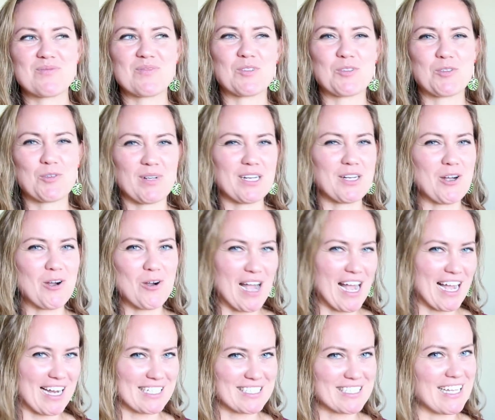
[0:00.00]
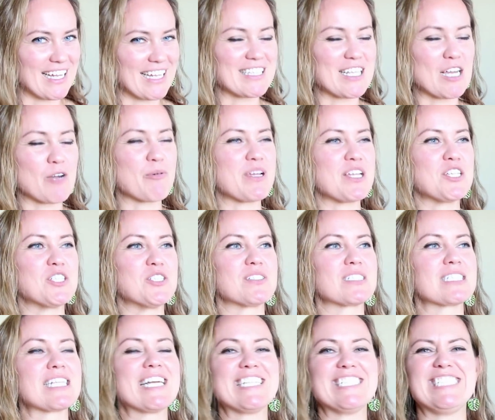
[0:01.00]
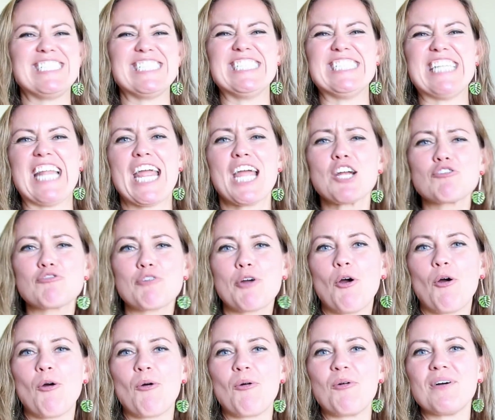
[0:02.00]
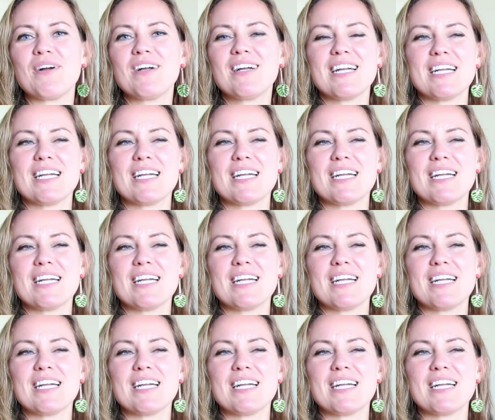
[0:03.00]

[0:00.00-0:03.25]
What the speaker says: gringo accent that we use. Dinero.